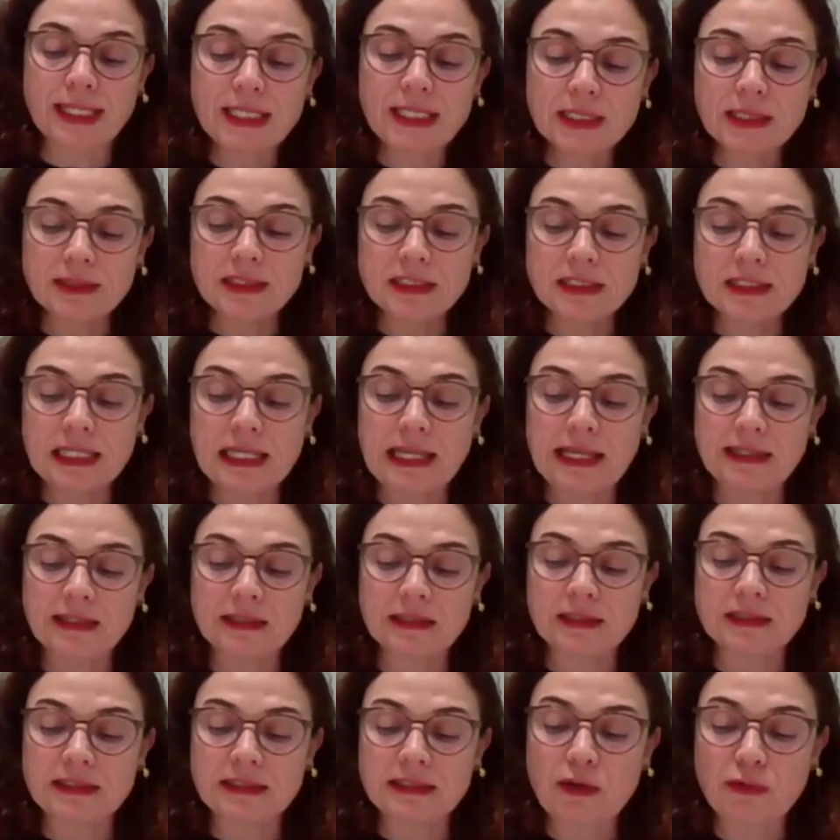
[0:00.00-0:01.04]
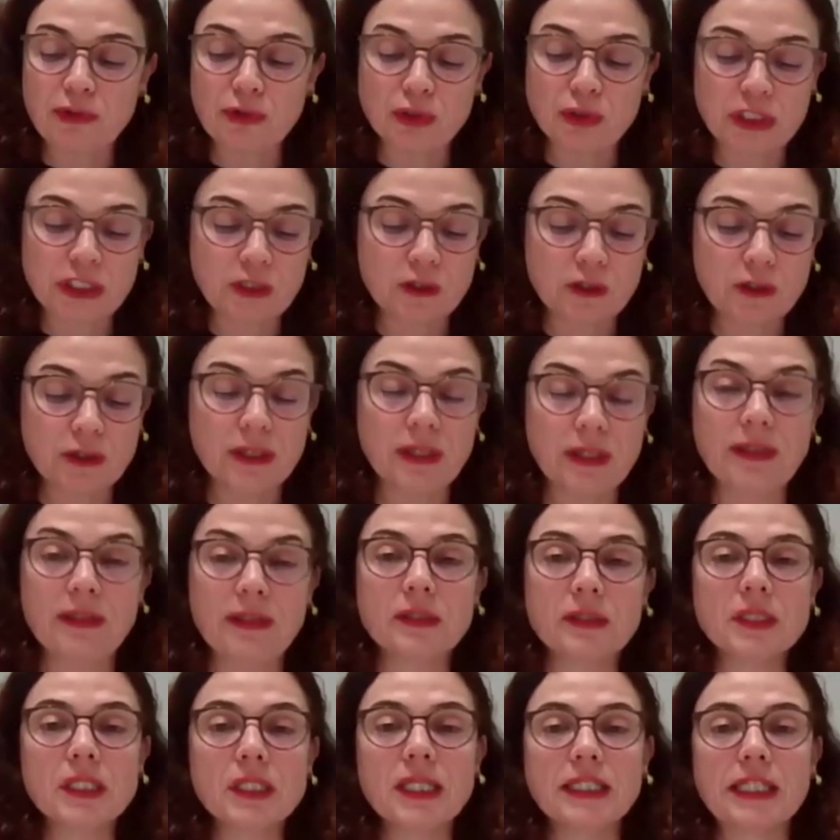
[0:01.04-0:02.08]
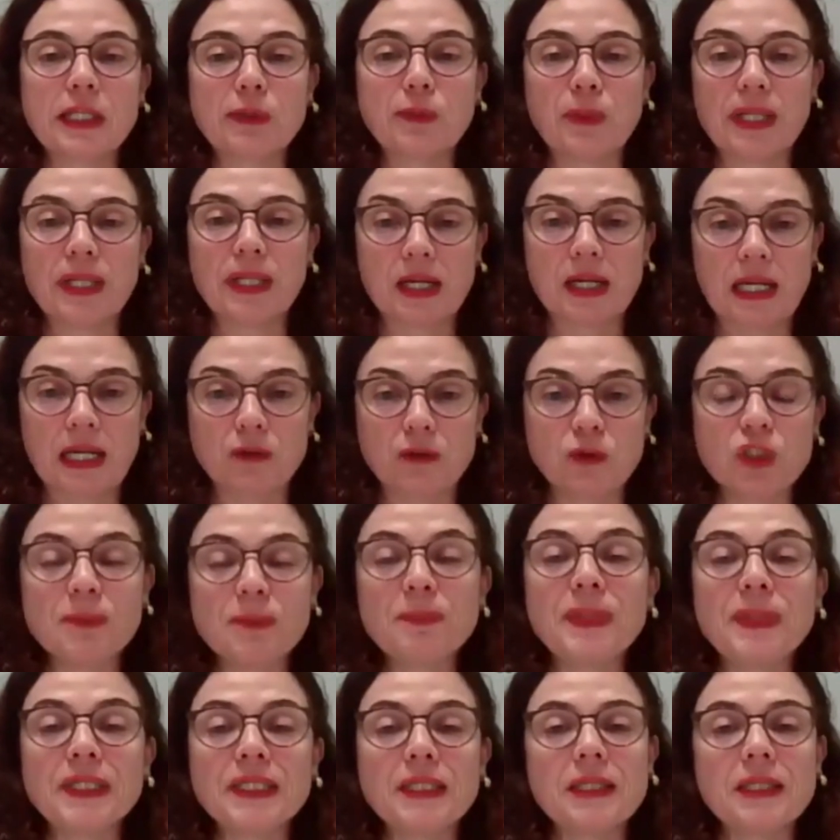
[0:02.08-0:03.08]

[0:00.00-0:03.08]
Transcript: initiatives like the South-West Corridor that were launched.